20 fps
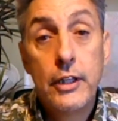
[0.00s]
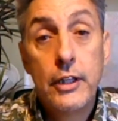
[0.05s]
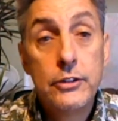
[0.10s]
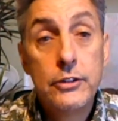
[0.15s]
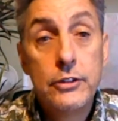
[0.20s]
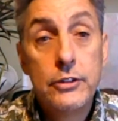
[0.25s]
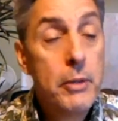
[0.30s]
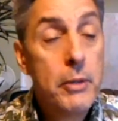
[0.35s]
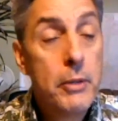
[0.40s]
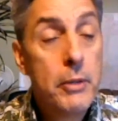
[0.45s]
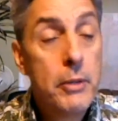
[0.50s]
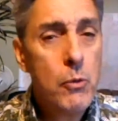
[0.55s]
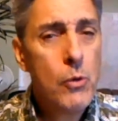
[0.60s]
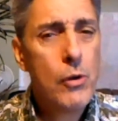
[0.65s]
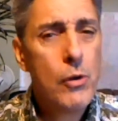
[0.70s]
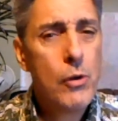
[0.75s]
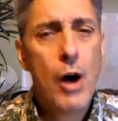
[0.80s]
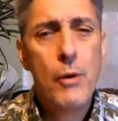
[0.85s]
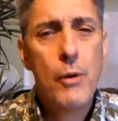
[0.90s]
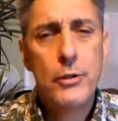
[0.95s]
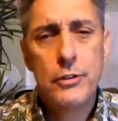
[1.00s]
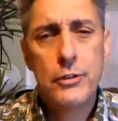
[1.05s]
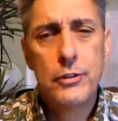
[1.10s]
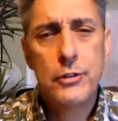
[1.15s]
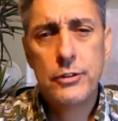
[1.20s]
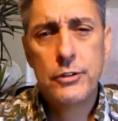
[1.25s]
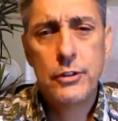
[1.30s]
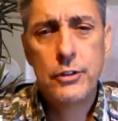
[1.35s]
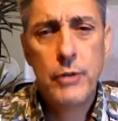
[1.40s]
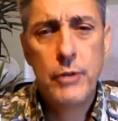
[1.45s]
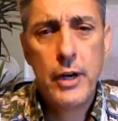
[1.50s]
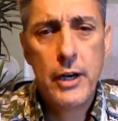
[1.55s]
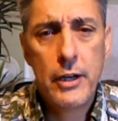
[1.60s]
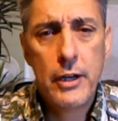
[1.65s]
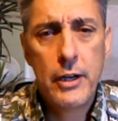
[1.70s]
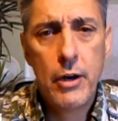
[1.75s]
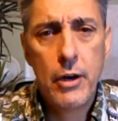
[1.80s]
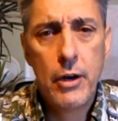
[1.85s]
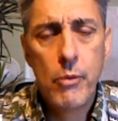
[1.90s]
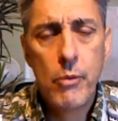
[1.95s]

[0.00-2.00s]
So people will always listen to radio.